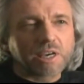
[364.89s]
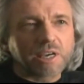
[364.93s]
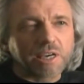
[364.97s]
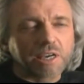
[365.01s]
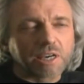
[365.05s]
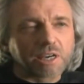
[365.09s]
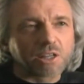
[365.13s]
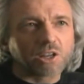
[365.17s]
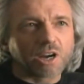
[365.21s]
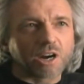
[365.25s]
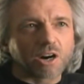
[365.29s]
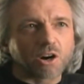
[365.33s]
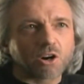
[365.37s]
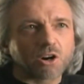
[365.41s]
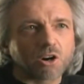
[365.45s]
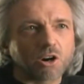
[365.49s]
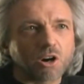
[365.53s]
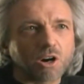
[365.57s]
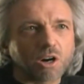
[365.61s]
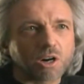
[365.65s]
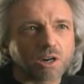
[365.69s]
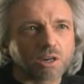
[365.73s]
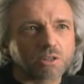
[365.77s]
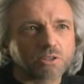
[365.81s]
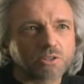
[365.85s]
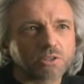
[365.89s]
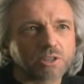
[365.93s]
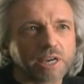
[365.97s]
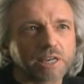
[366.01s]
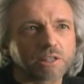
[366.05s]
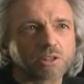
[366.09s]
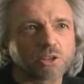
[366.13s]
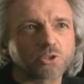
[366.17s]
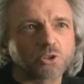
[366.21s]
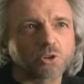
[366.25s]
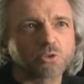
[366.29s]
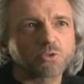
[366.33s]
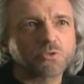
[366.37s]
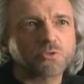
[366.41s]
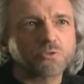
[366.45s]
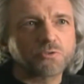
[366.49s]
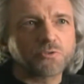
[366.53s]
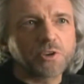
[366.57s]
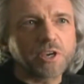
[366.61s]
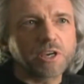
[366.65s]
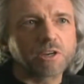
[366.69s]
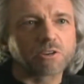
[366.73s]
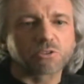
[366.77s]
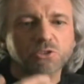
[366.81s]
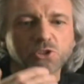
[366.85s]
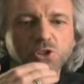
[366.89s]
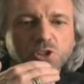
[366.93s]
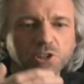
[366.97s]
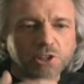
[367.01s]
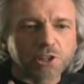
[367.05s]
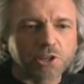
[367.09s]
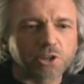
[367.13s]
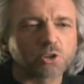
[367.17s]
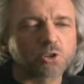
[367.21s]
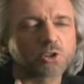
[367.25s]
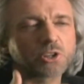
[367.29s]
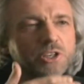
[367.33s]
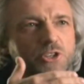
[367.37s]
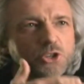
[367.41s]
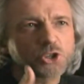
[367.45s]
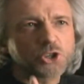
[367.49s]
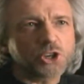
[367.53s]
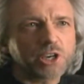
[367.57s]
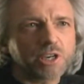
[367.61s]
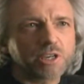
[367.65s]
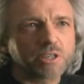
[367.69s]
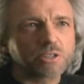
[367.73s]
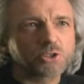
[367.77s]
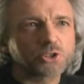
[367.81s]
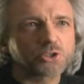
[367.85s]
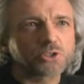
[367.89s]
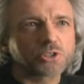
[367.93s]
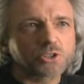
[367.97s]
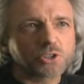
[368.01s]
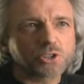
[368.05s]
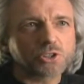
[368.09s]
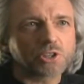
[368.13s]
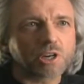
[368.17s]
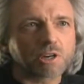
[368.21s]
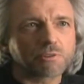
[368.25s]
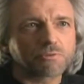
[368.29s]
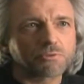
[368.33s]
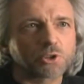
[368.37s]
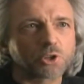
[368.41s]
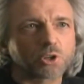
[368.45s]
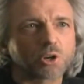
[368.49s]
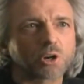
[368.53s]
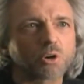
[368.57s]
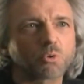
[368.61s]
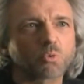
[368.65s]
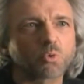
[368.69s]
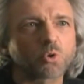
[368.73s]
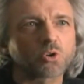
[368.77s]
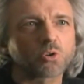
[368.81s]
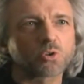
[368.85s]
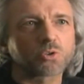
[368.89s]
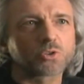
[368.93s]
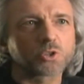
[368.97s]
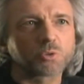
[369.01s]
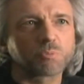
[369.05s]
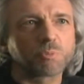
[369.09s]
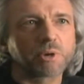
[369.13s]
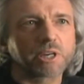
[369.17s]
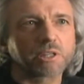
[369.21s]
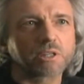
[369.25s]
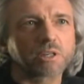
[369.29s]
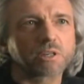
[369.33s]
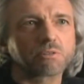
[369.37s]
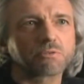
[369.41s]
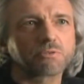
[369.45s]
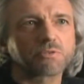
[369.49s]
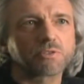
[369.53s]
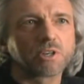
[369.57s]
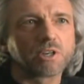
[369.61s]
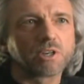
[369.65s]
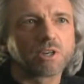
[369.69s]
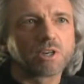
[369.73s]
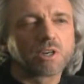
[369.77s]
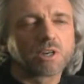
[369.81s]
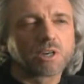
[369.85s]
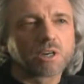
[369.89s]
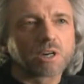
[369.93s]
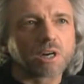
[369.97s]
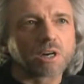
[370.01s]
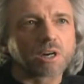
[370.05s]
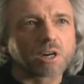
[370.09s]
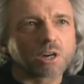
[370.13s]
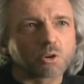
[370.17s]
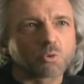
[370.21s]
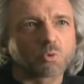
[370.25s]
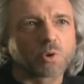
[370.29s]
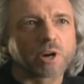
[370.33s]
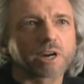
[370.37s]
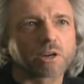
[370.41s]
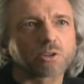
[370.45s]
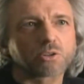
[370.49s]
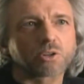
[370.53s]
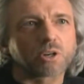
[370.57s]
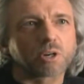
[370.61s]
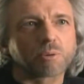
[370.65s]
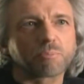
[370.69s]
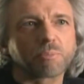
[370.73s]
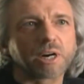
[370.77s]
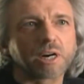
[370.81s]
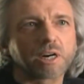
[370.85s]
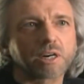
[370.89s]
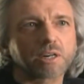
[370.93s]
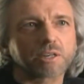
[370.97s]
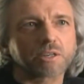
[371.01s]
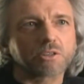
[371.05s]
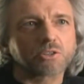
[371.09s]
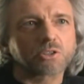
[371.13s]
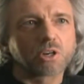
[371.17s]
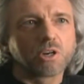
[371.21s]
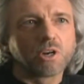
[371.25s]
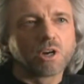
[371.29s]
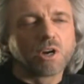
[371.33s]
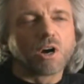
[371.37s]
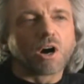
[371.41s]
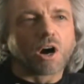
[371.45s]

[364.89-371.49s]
in our heart, and that those fields literally change the stuff that our world is made of around our bodies.